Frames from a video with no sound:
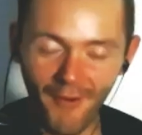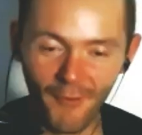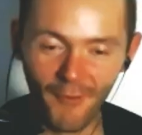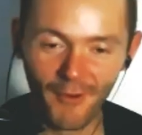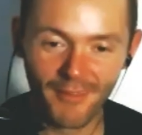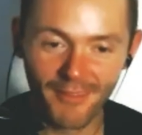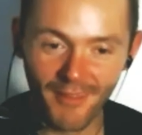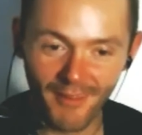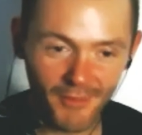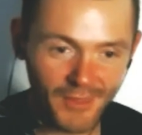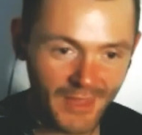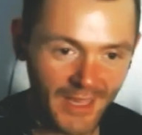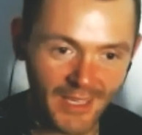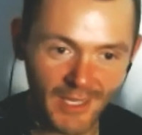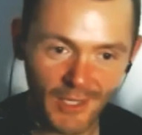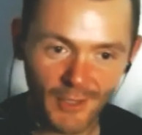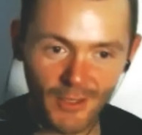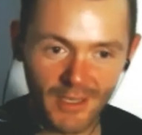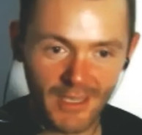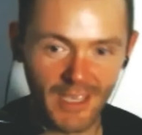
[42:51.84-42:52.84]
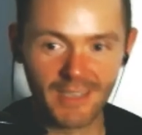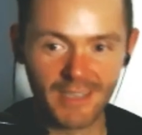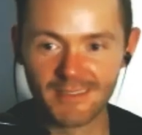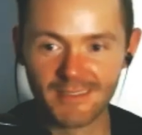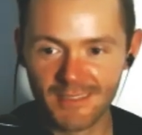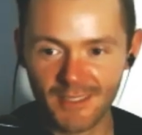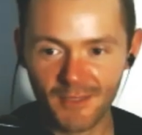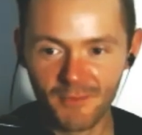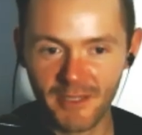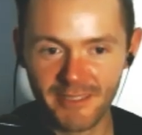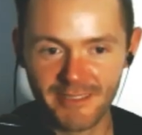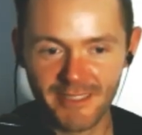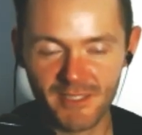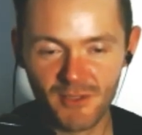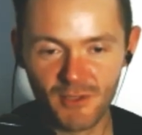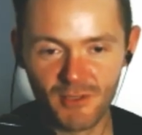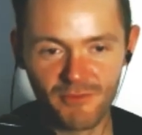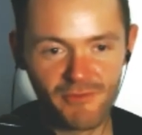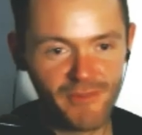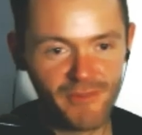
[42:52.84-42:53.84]
Well, thank you again so much. This
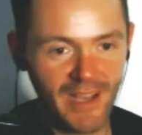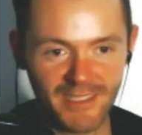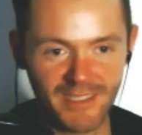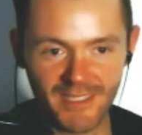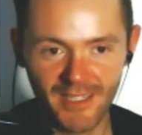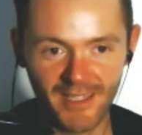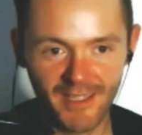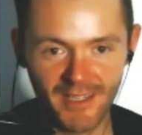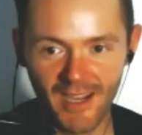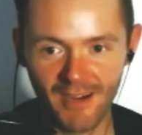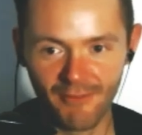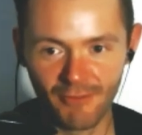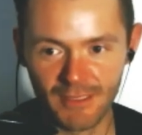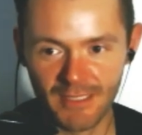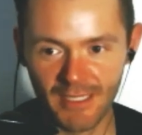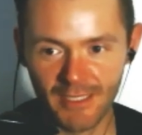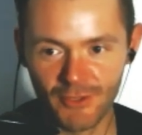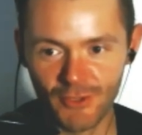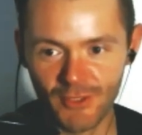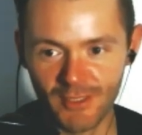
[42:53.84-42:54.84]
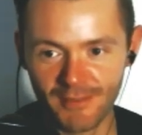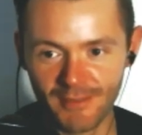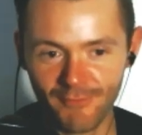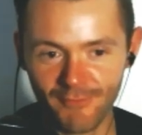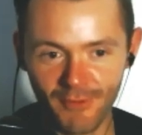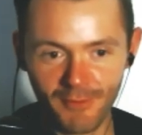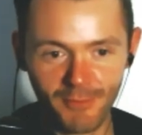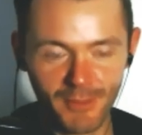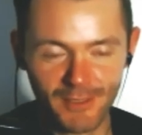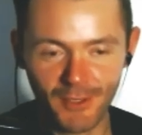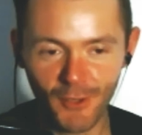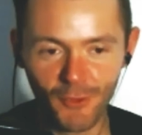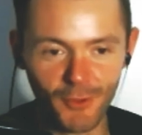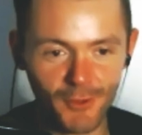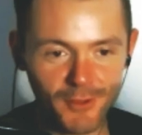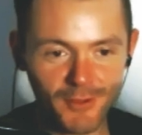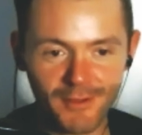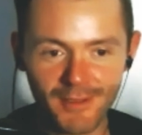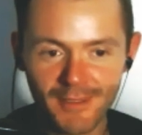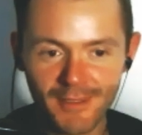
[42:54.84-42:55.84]
was a fascinating conversation from a
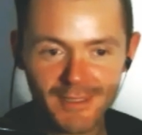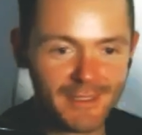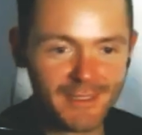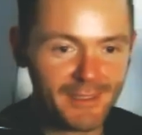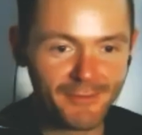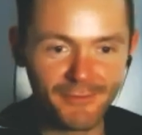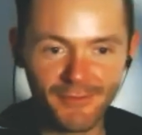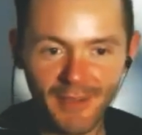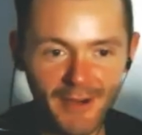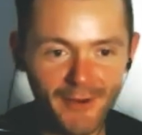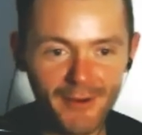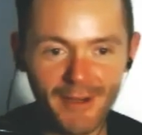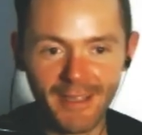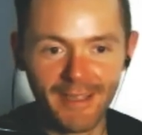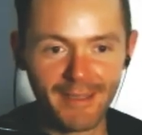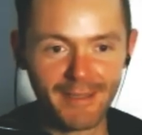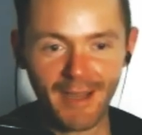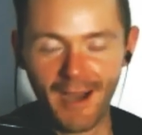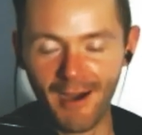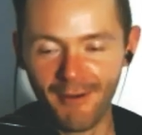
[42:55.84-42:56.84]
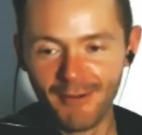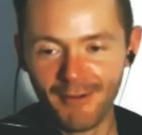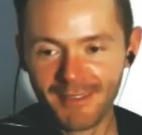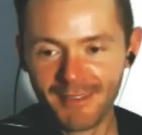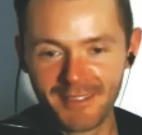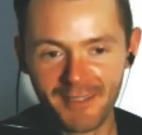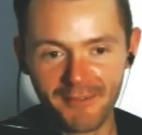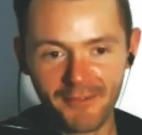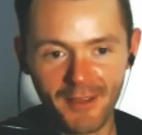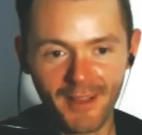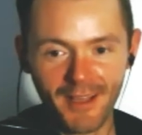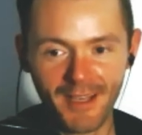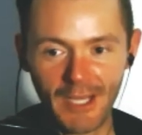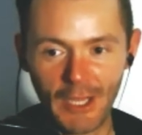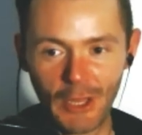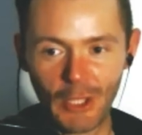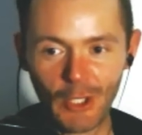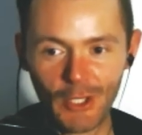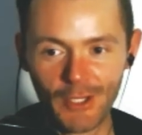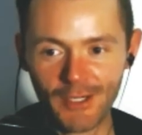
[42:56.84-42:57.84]
total fairy novice. I feel like I
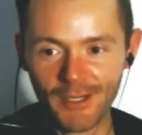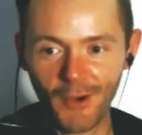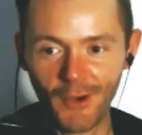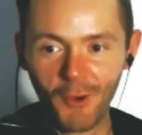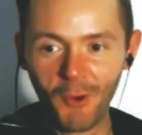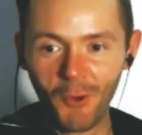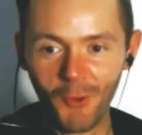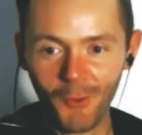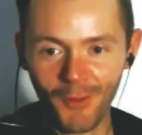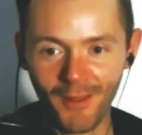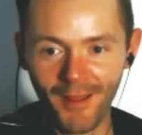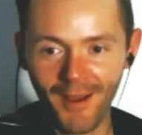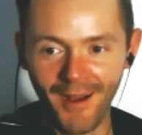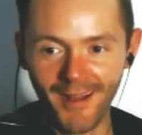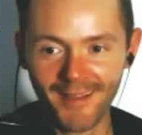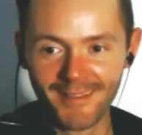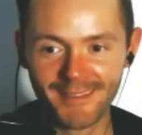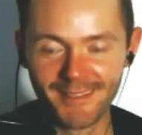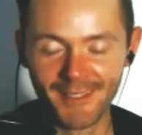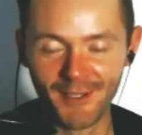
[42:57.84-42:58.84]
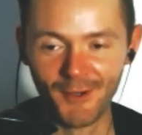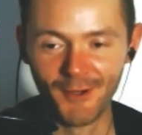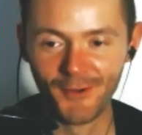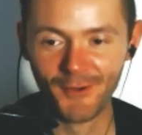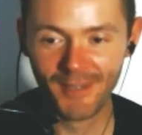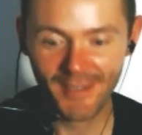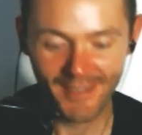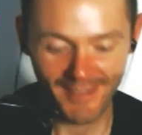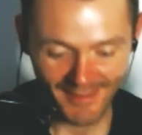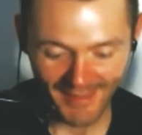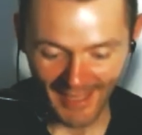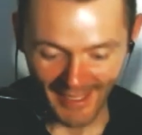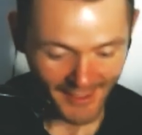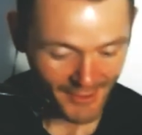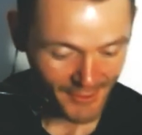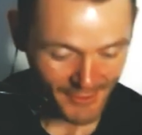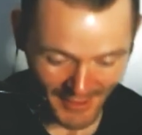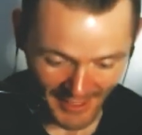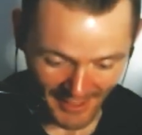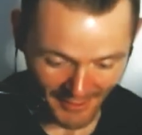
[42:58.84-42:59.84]
learned a whole lot. So thank
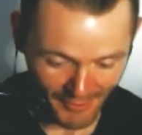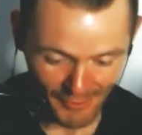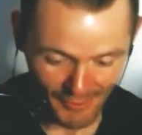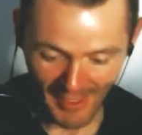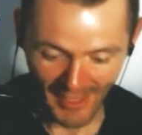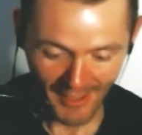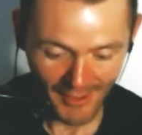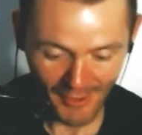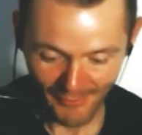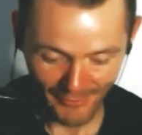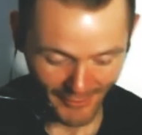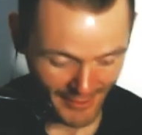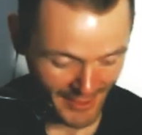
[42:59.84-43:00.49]
you for